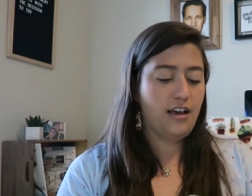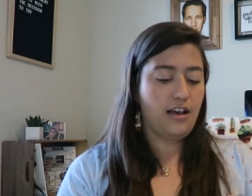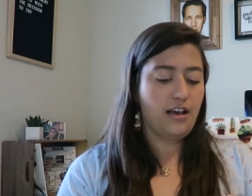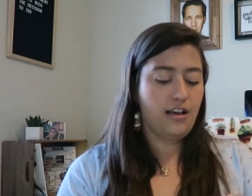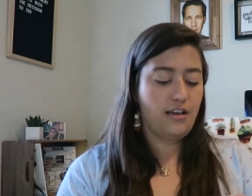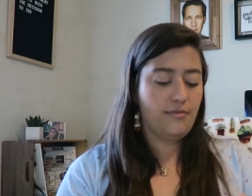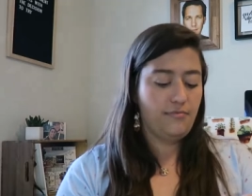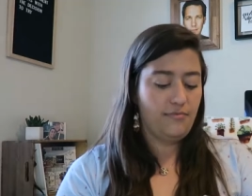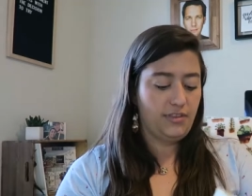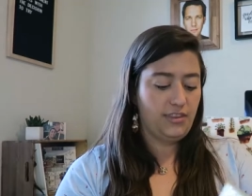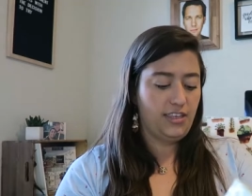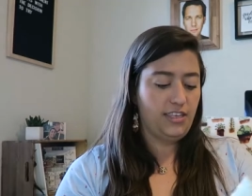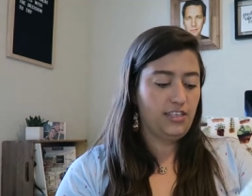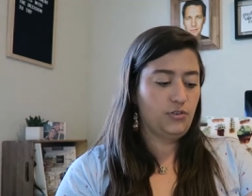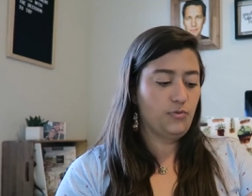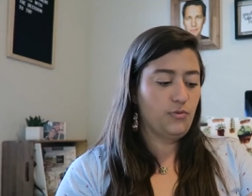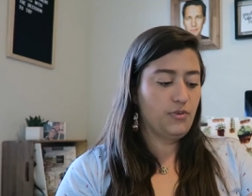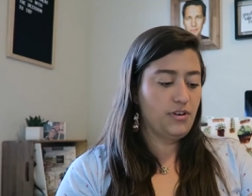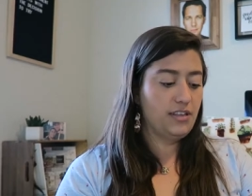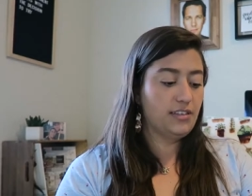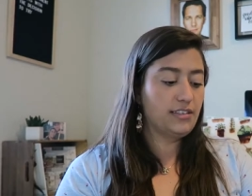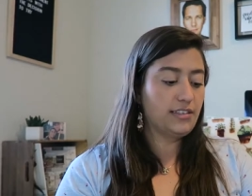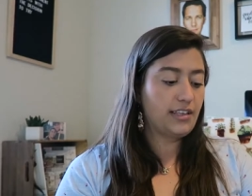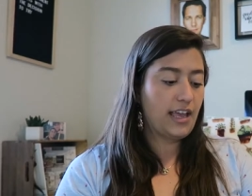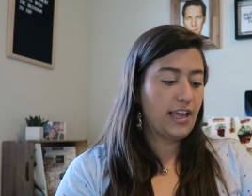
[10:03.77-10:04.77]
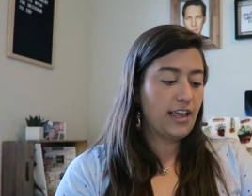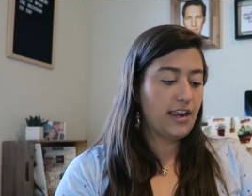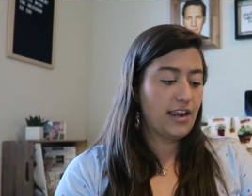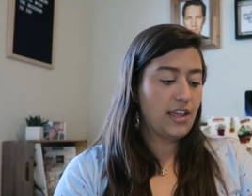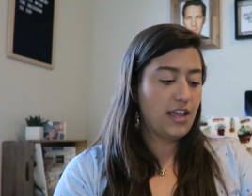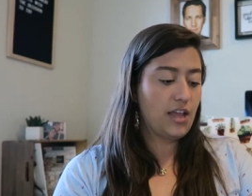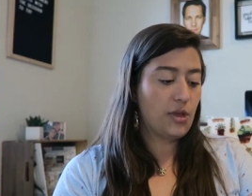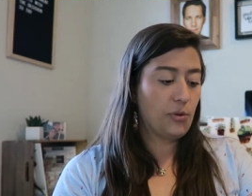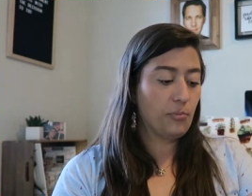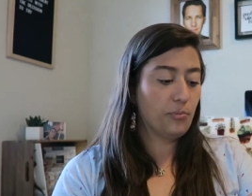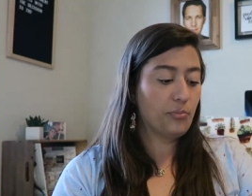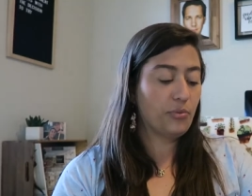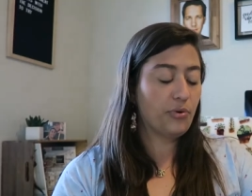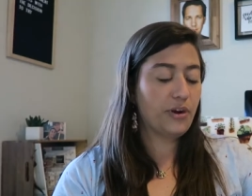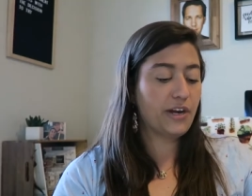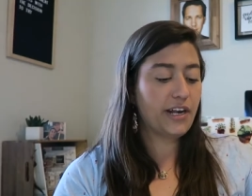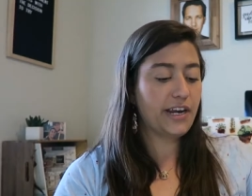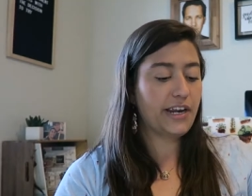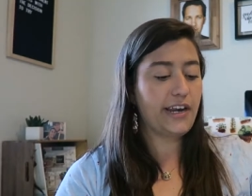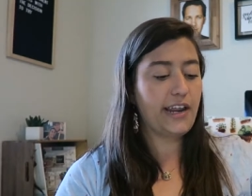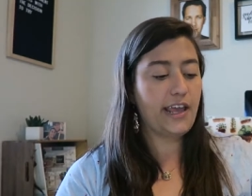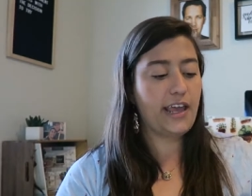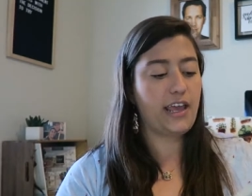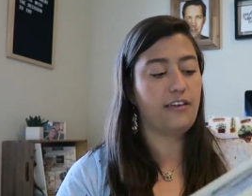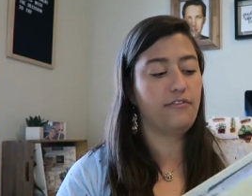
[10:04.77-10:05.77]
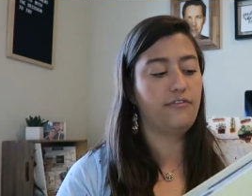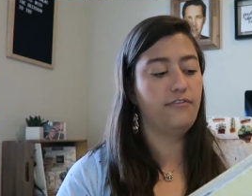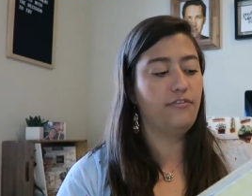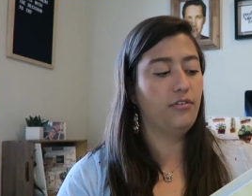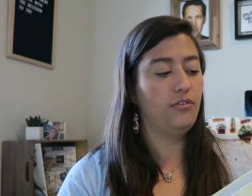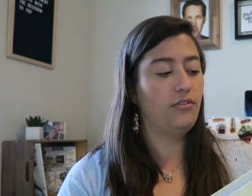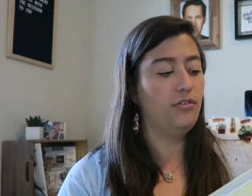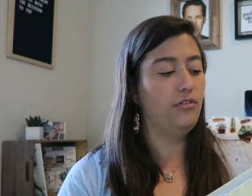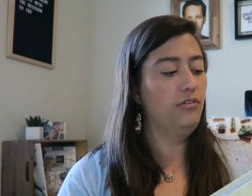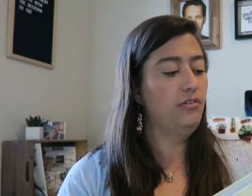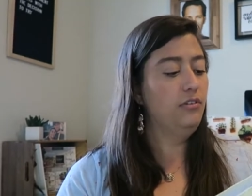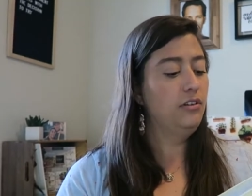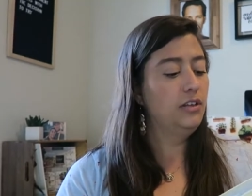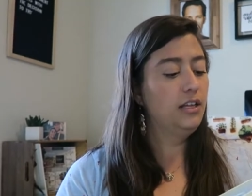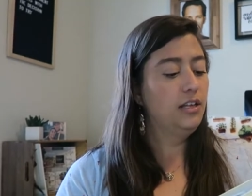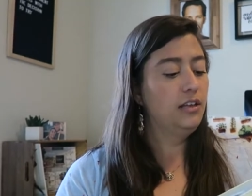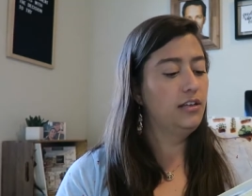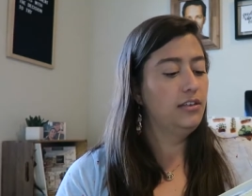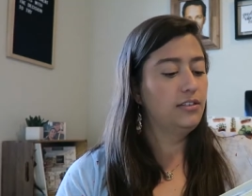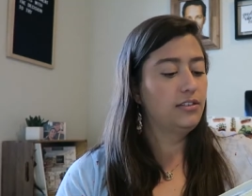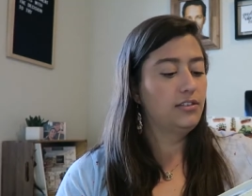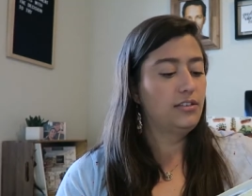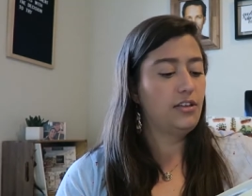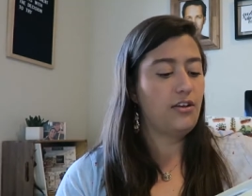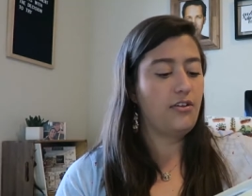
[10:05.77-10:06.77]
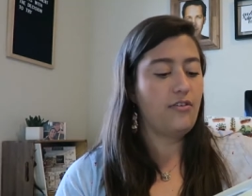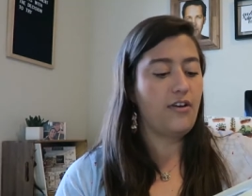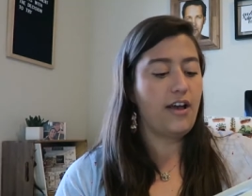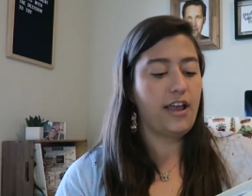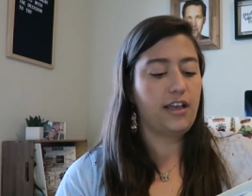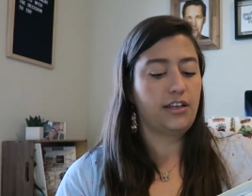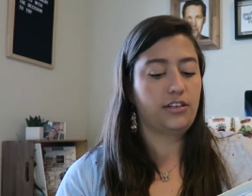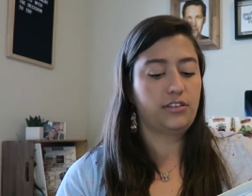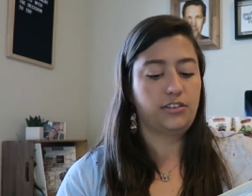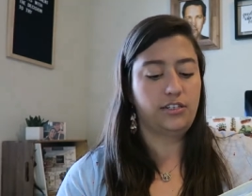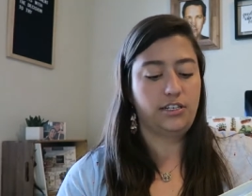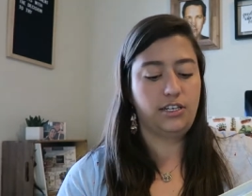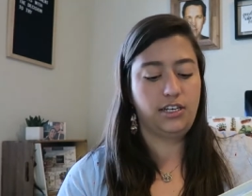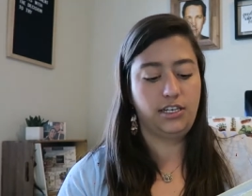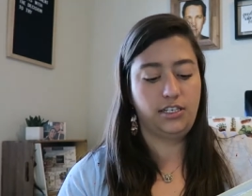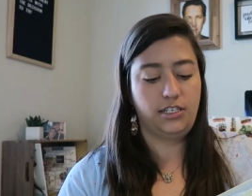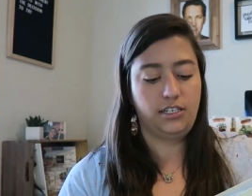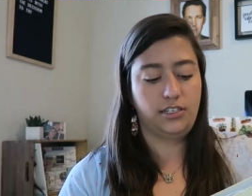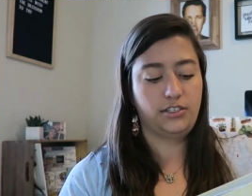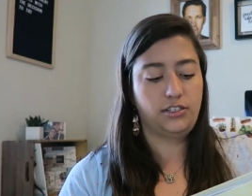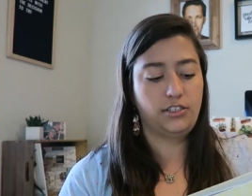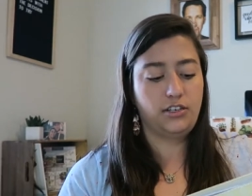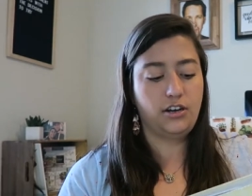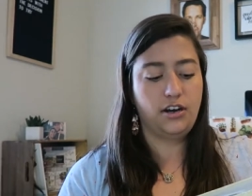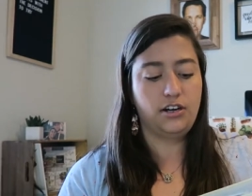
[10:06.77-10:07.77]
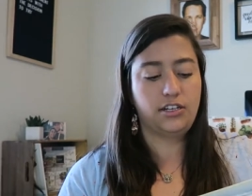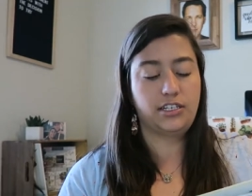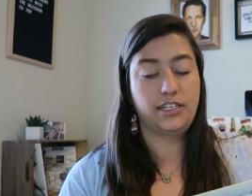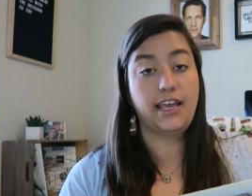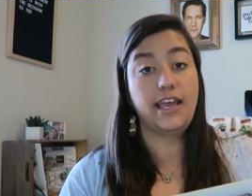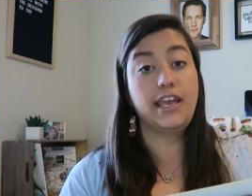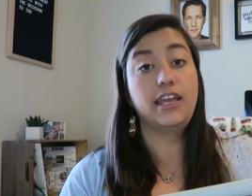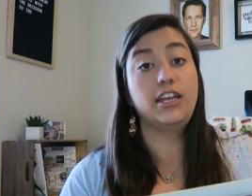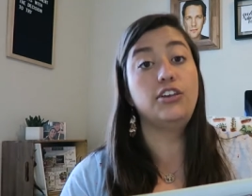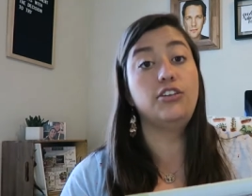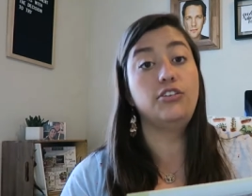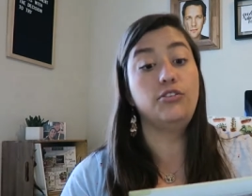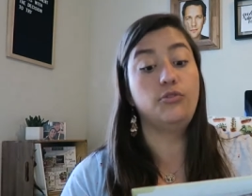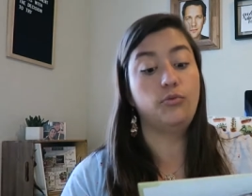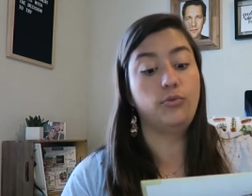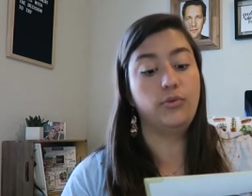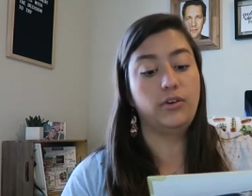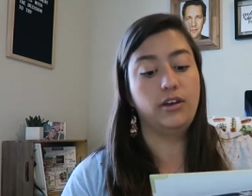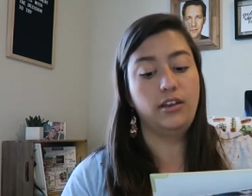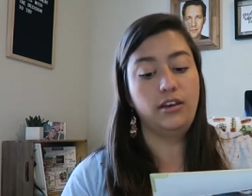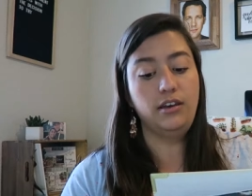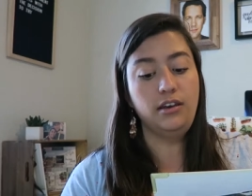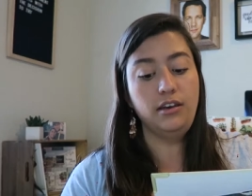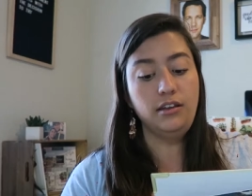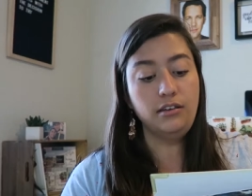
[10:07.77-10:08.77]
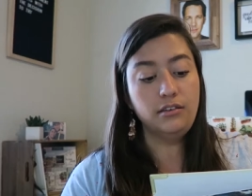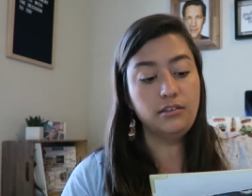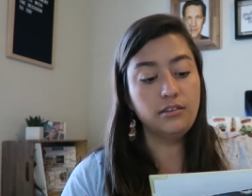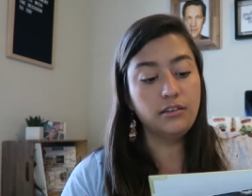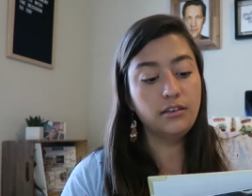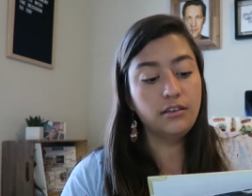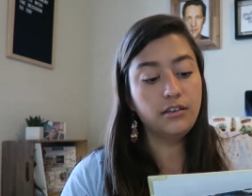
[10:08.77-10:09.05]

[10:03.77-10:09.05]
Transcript: Um, this one is getting pretty dang full, so I actually need to start a new one.